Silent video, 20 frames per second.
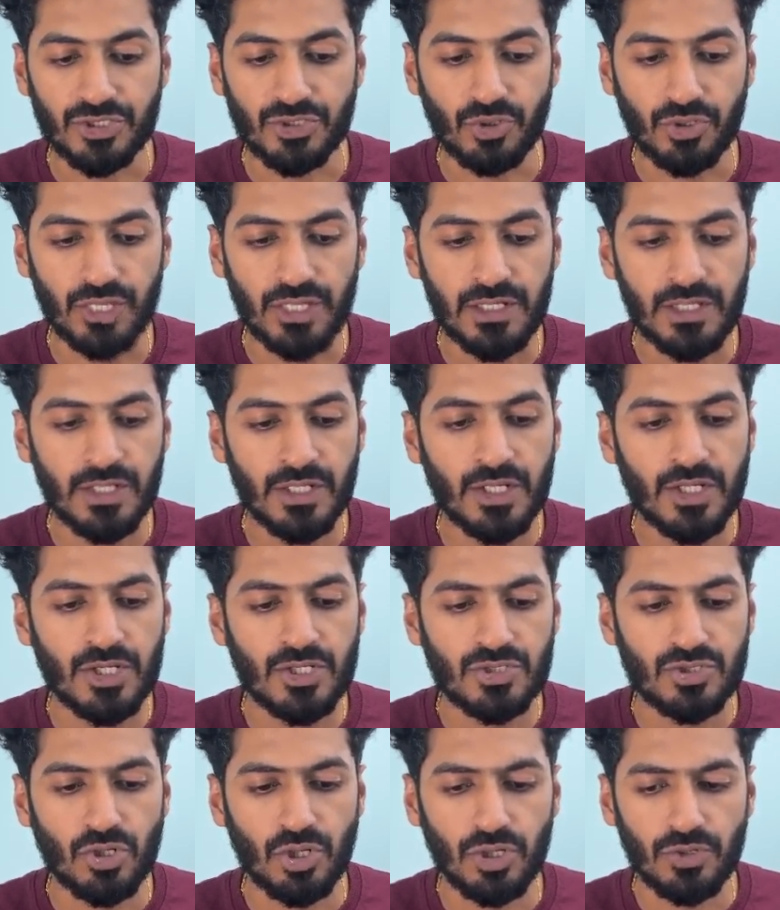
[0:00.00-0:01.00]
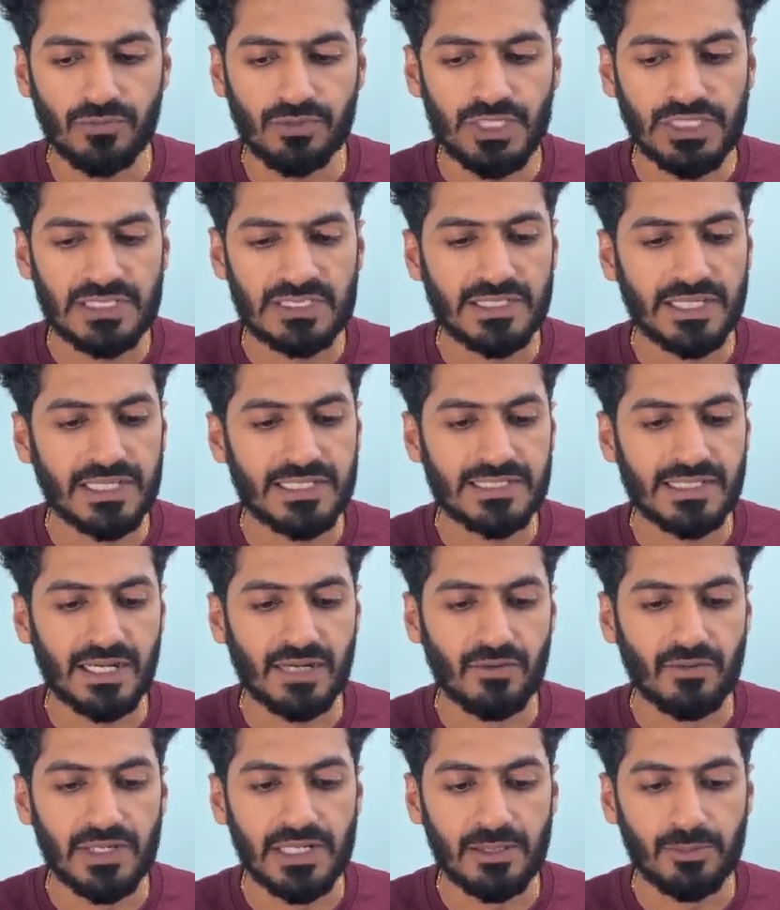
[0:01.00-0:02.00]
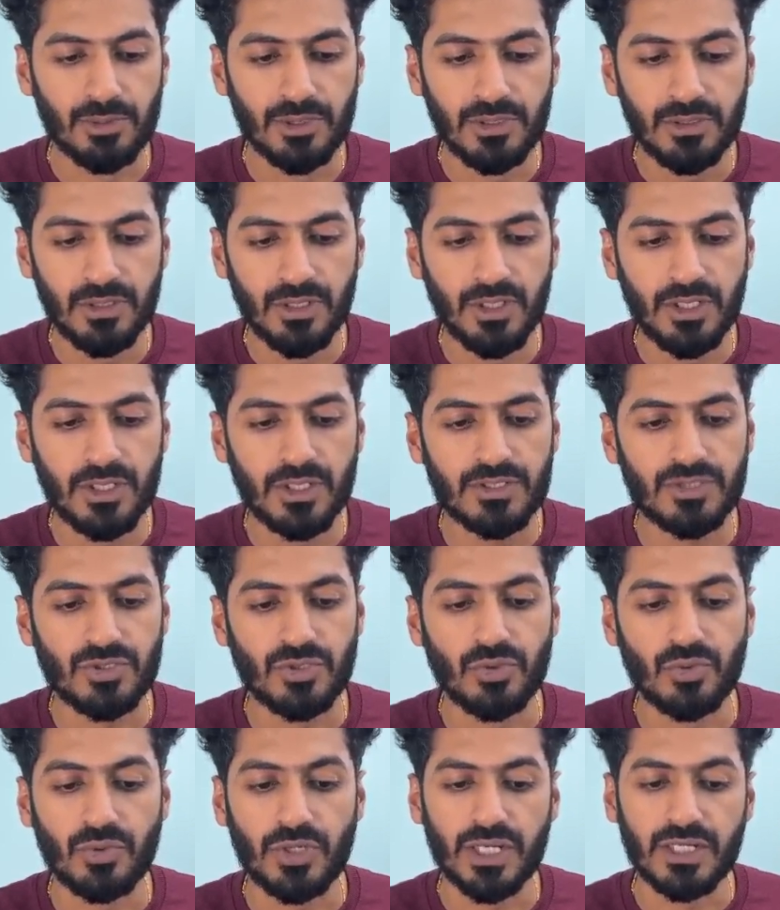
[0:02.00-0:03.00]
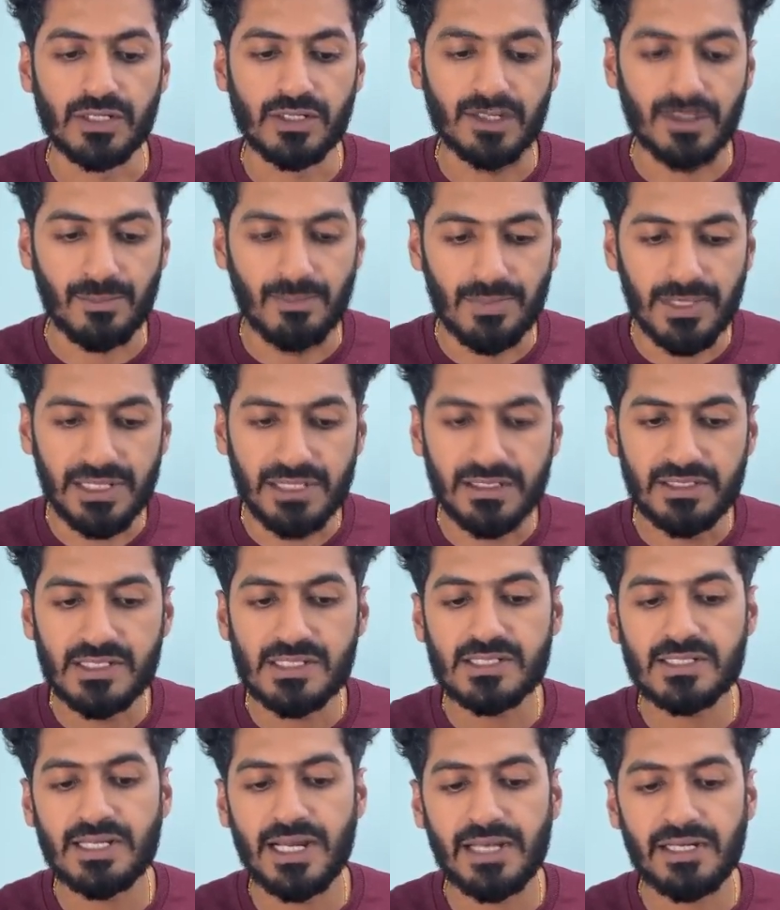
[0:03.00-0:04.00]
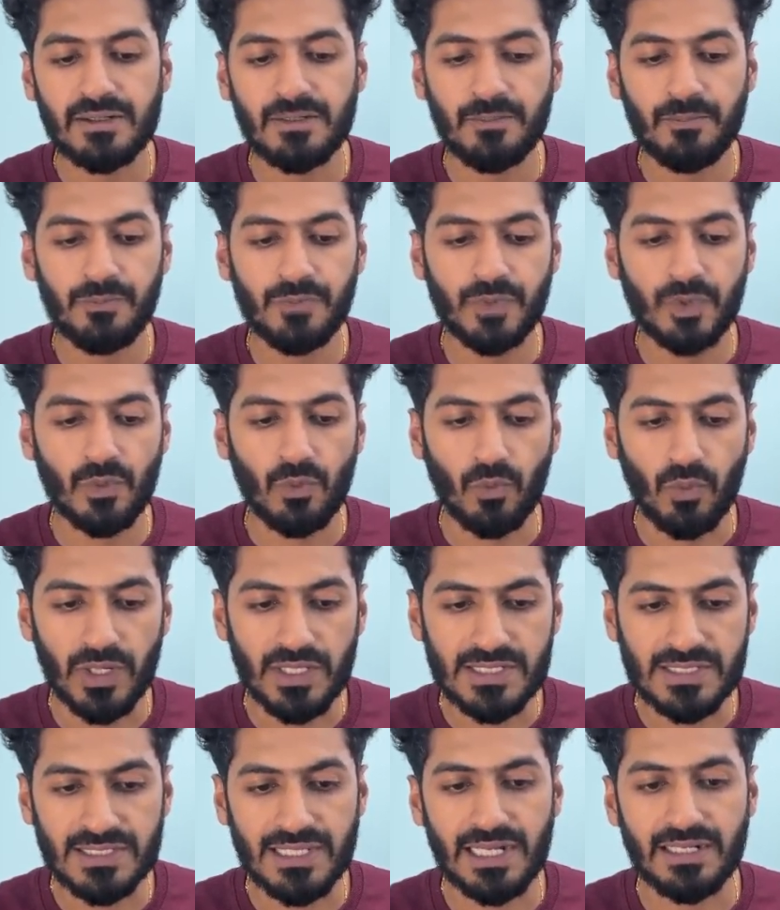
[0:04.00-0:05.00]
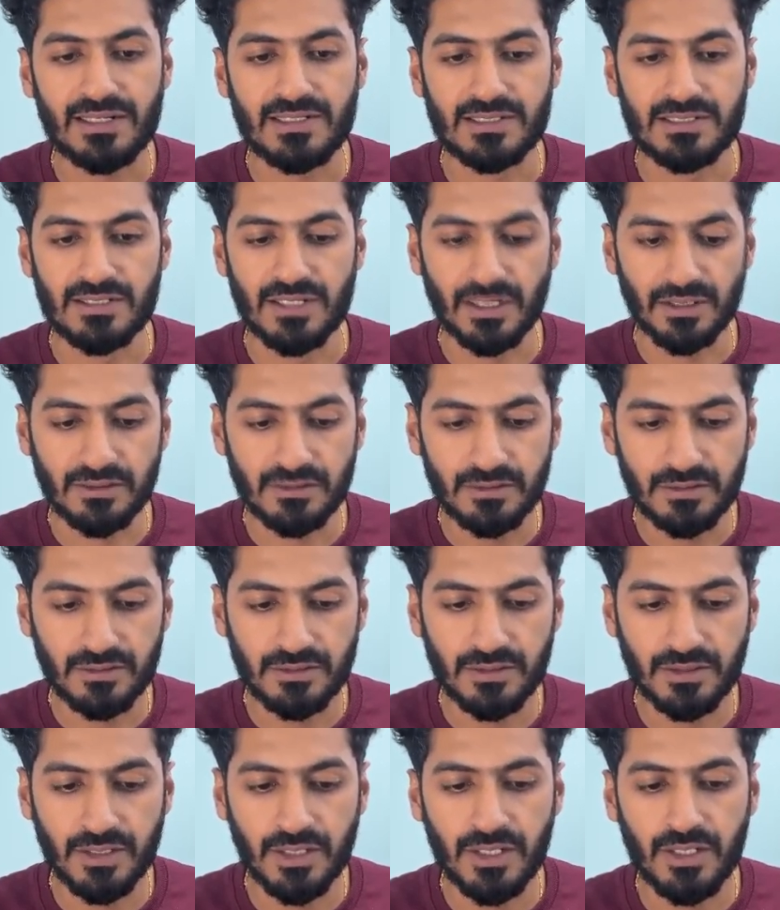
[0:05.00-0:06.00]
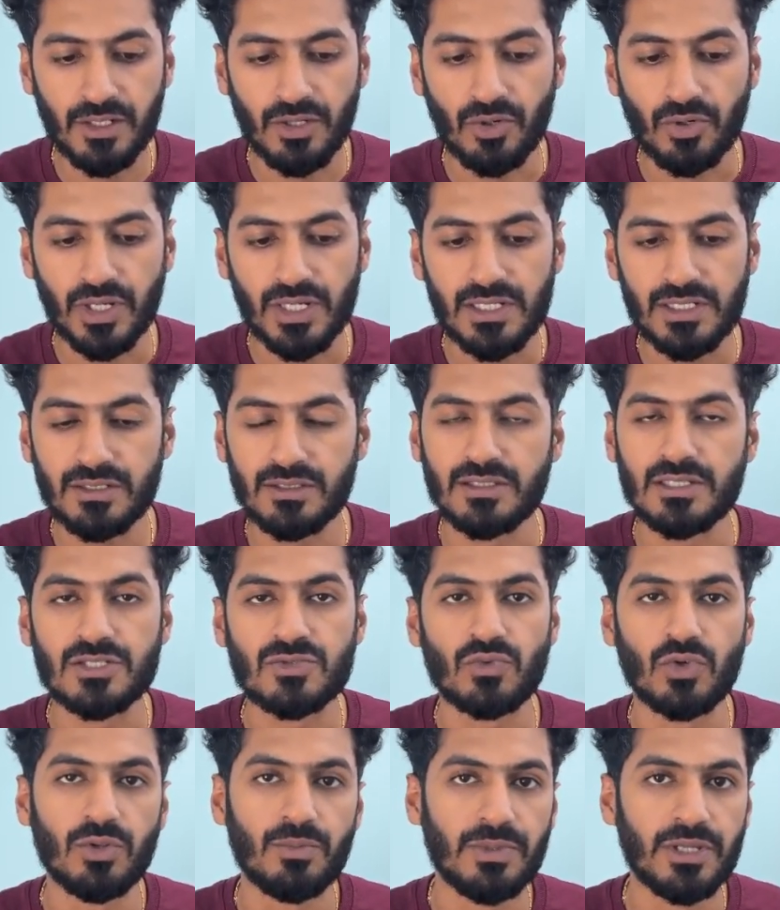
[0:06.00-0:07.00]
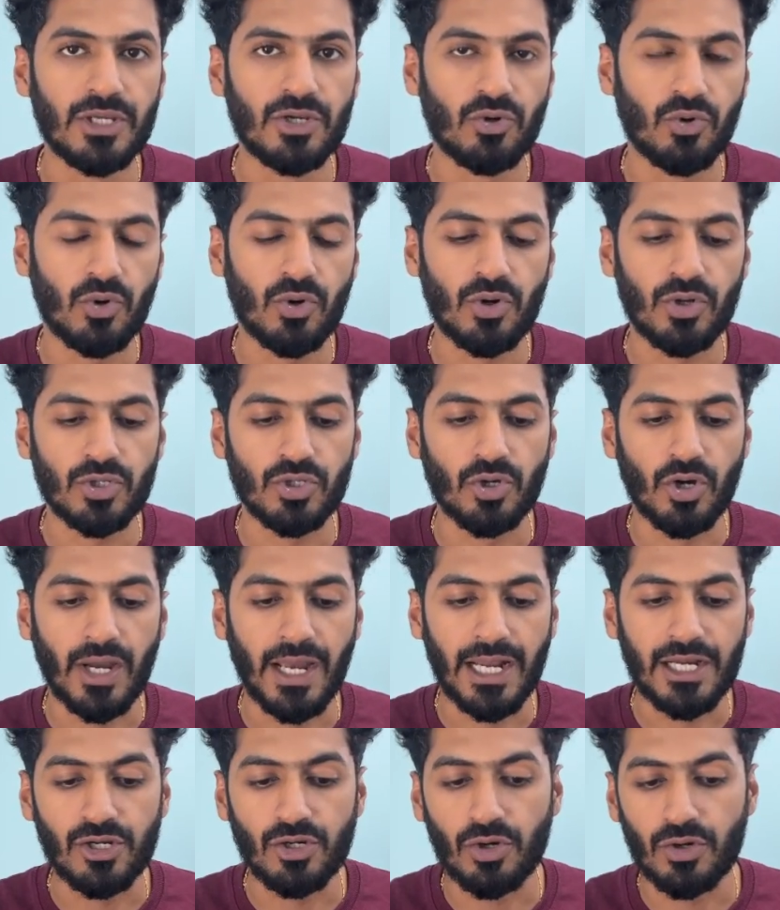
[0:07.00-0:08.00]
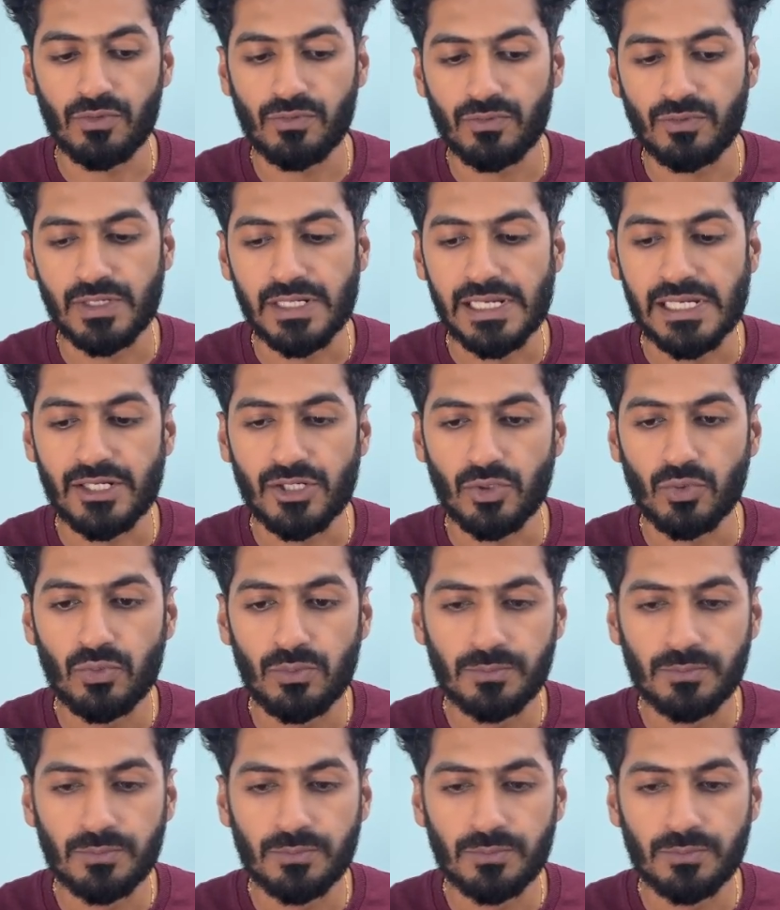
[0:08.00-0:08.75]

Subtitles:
Okay, so all of these things are available, so you can complete this guide. Once that is done, okay, this will be your end of day 2.